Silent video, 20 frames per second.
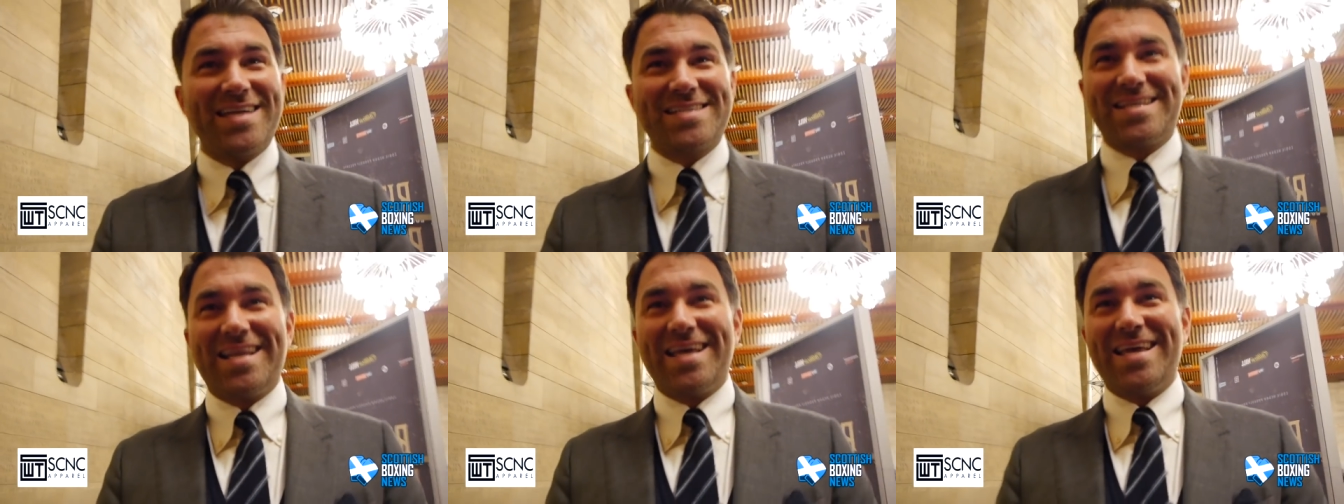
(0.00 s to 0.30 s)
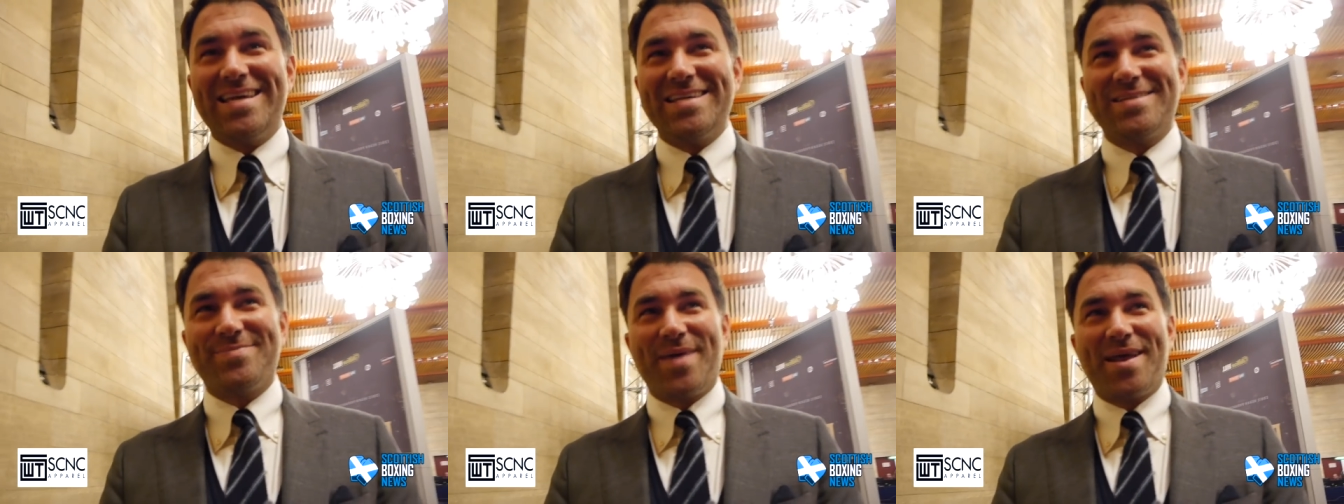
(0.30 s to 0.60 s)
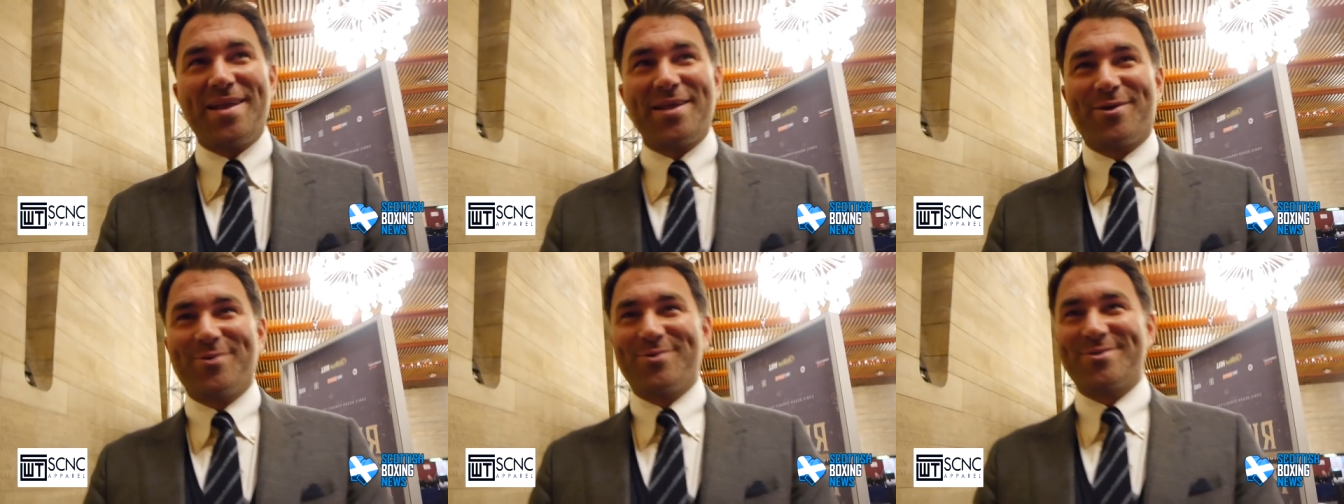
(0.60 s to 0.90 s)
his his
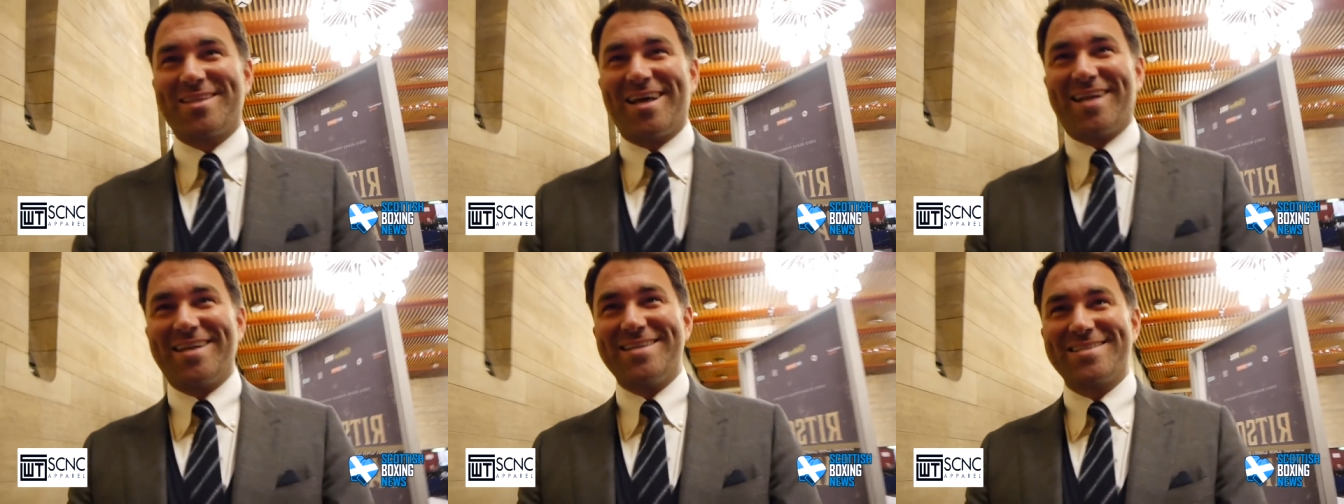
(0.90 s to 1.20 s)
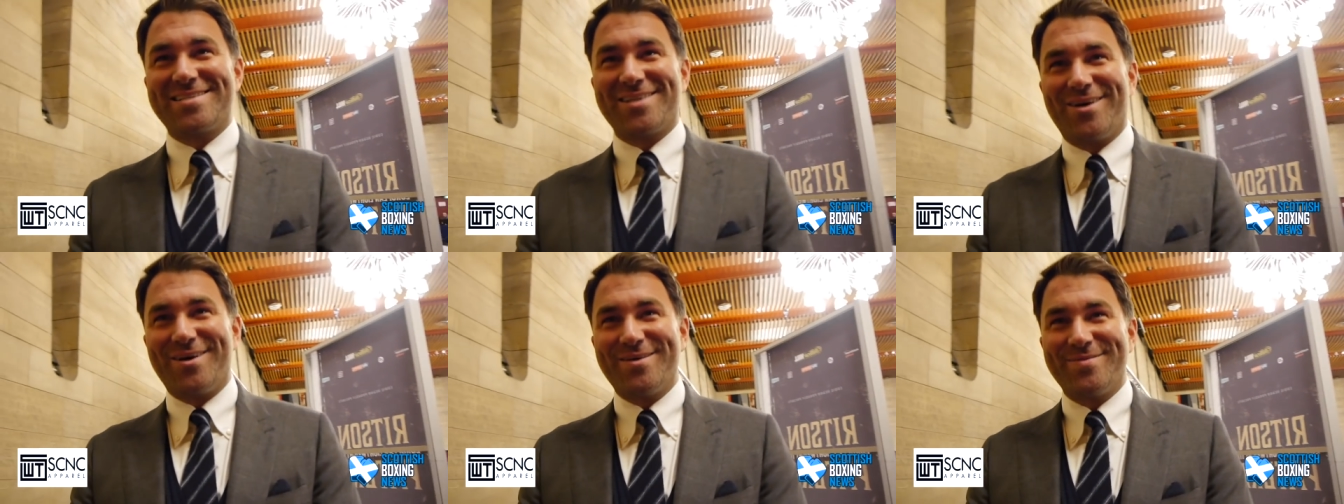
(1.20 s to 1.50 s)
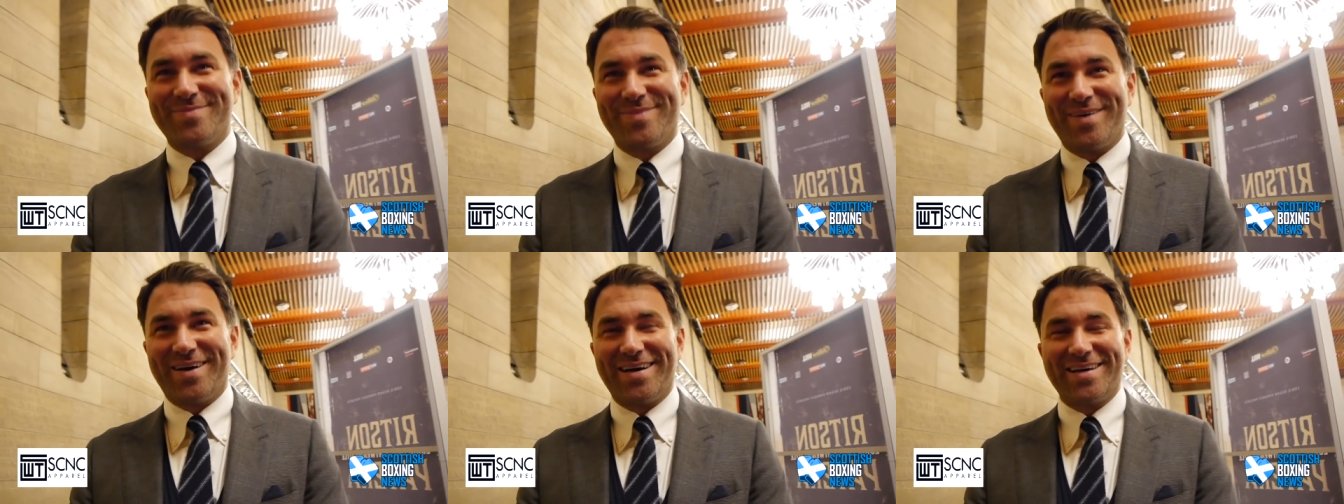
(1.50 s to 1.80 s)
medicals done in
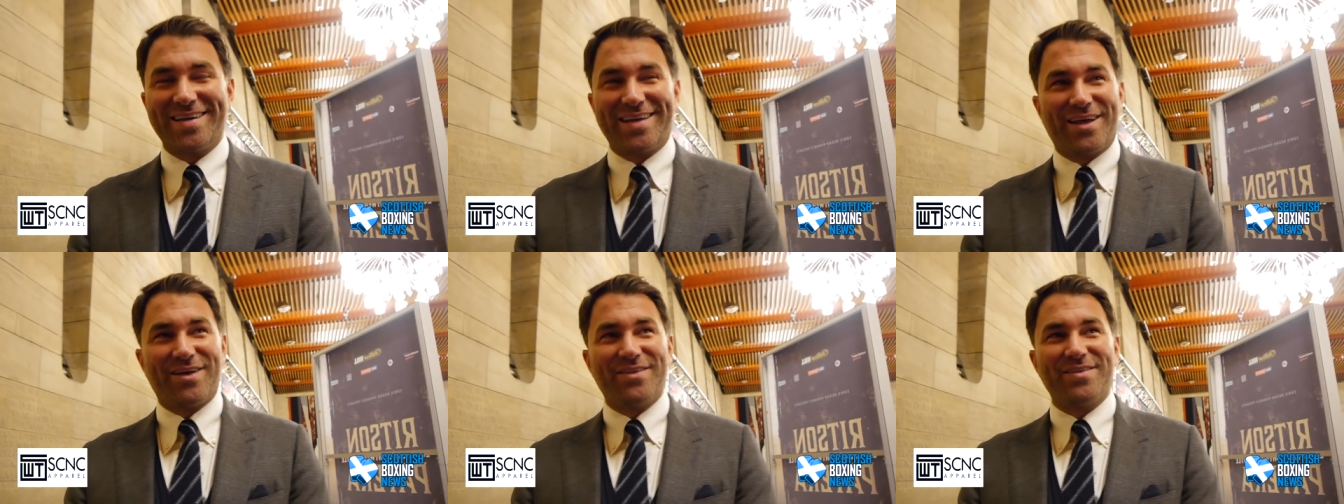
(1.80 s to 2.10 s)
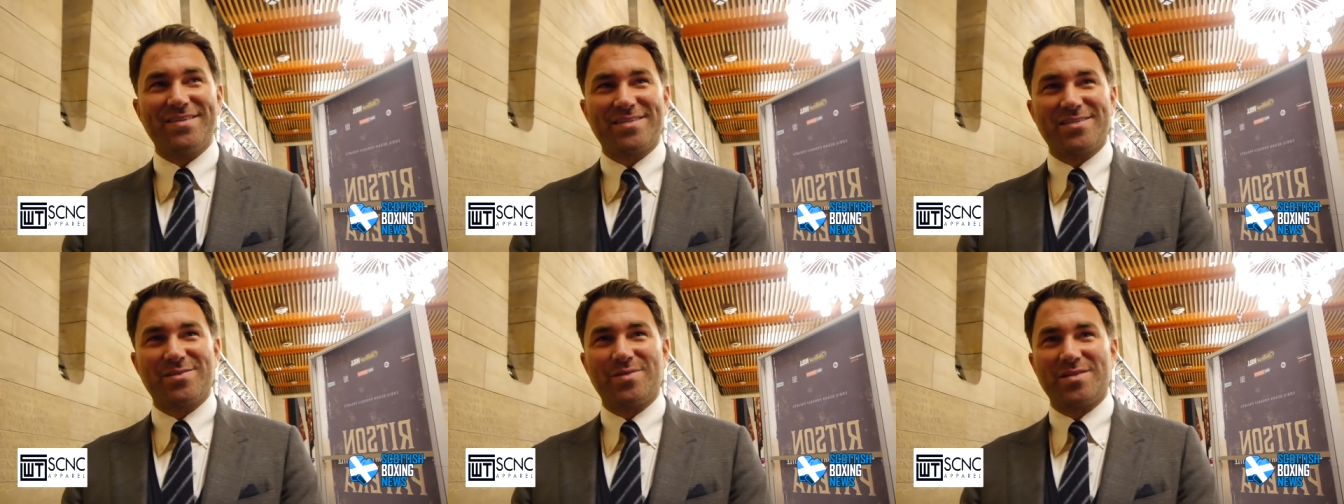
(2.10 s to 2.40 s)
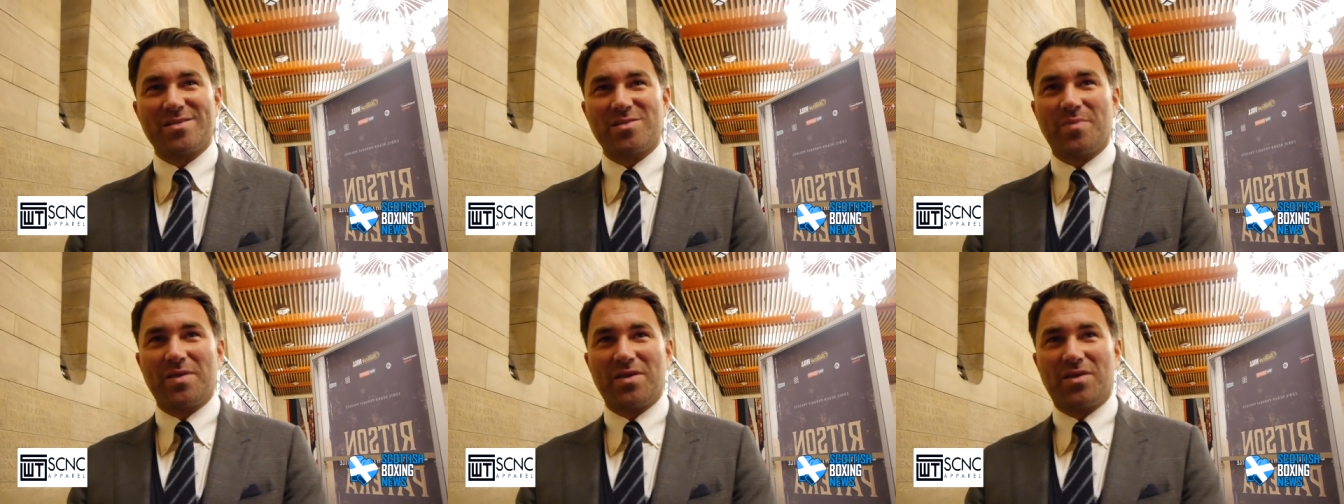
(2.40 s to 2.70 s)
time. But you know, this,
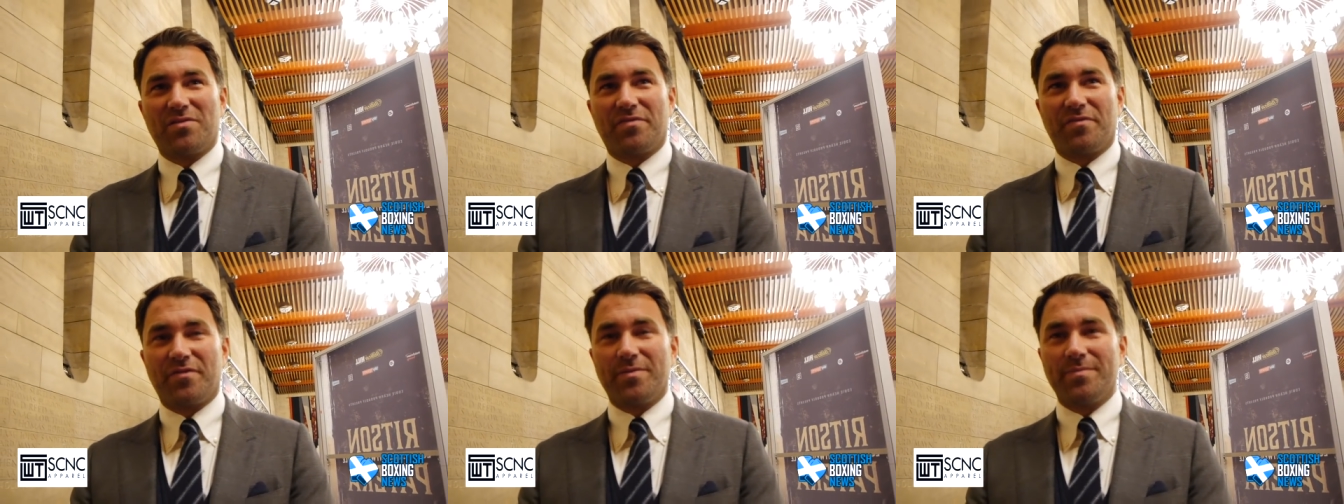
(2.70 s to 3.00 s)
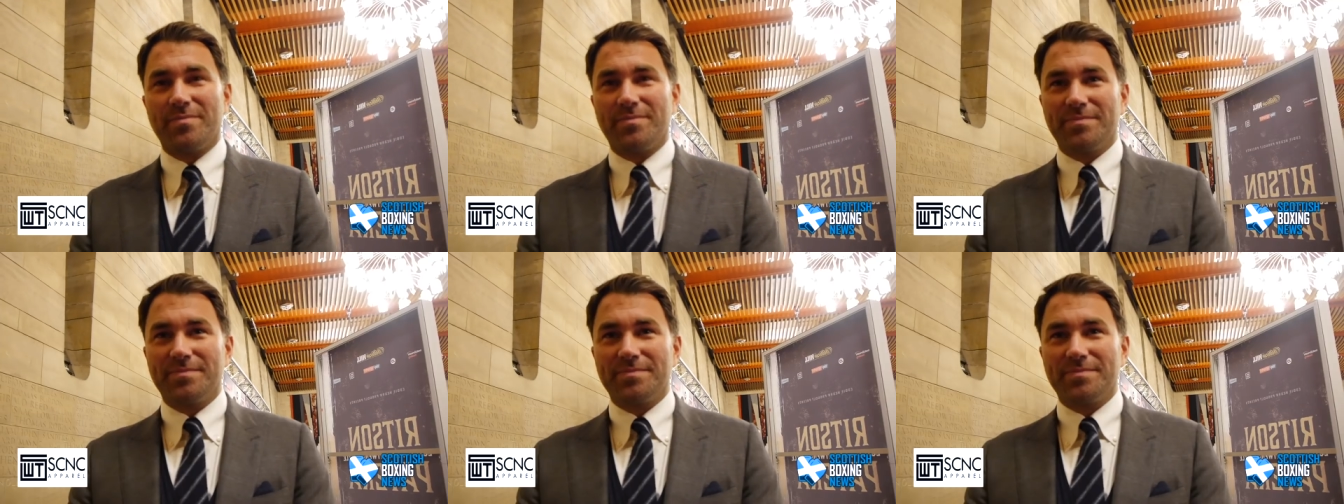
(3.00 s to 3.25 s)
this would be good for him.